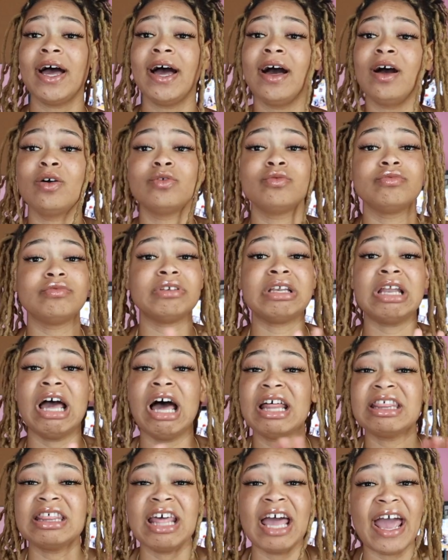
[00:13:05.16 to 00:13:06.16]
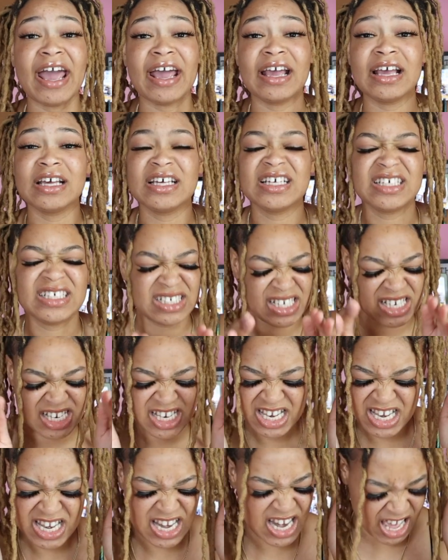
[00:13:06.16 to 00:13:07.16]
out. Nothing.
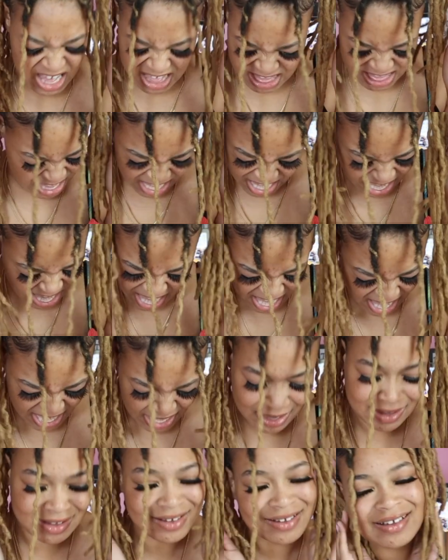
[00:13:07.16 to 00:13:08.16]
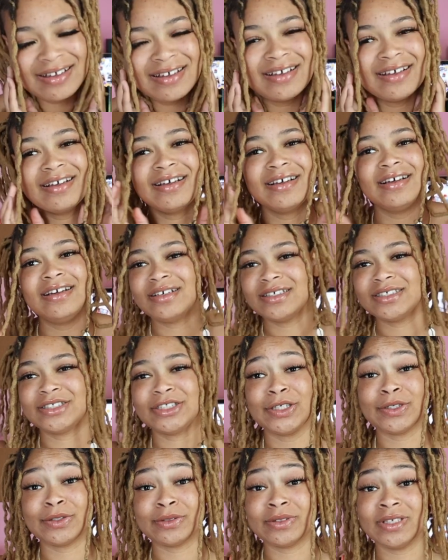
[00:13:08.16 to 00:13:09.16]
Nothing.
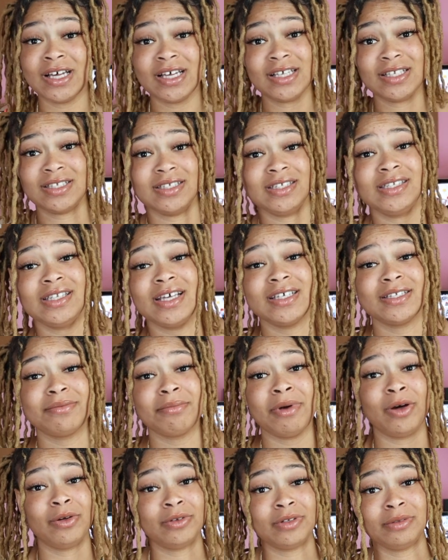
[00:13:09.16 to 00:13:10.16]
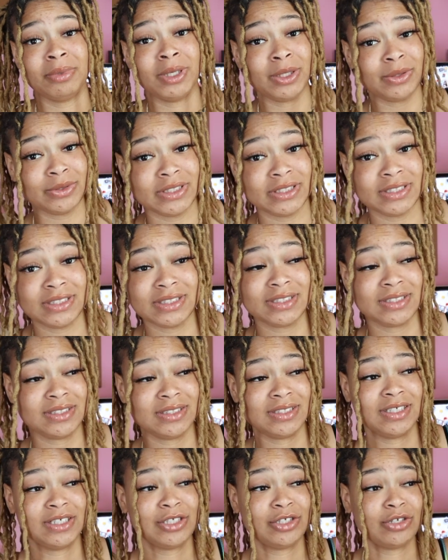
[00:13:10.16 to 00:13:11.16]
So that's my only bonus.
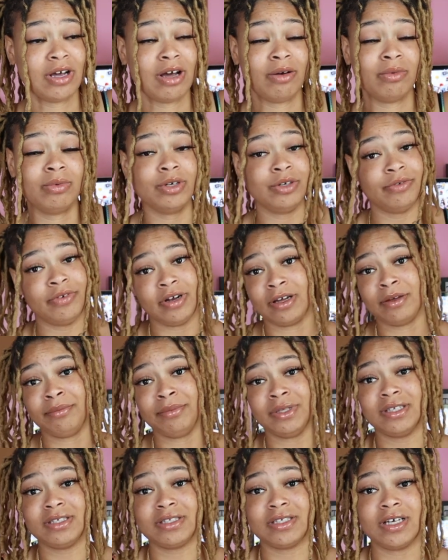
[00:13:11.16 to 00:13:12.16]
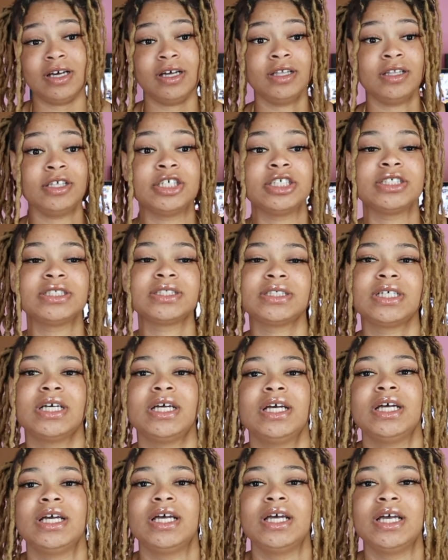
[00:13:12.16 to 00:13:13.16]
So I would recommend it to others.
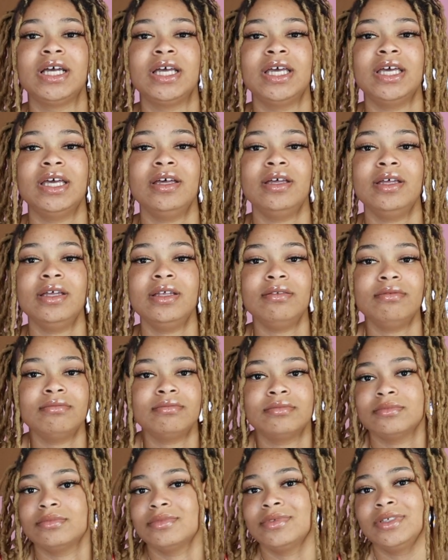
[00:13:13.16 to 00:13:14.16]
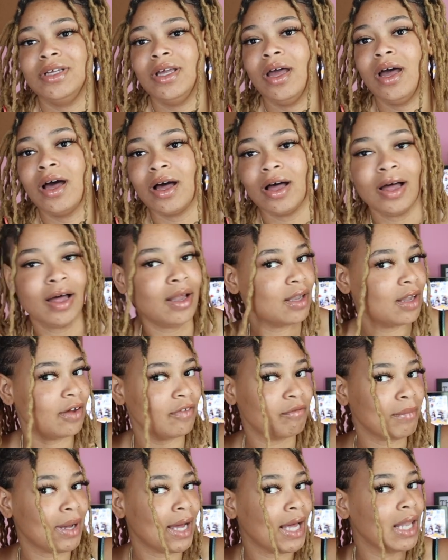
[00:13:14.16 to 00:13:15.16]
And yeah, I
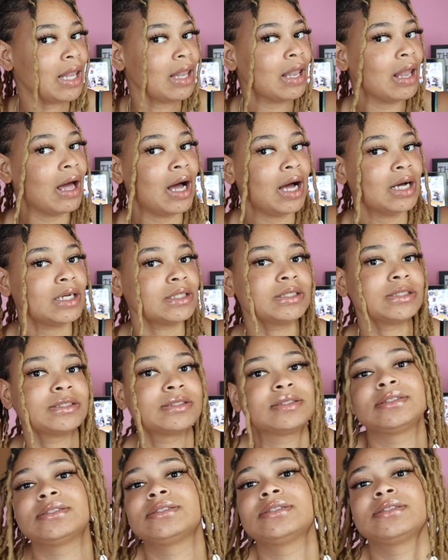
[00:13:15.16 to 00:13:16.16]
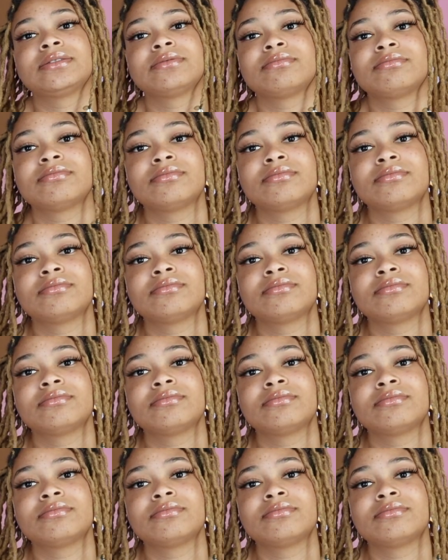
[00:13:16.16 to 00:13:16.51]
love my locks.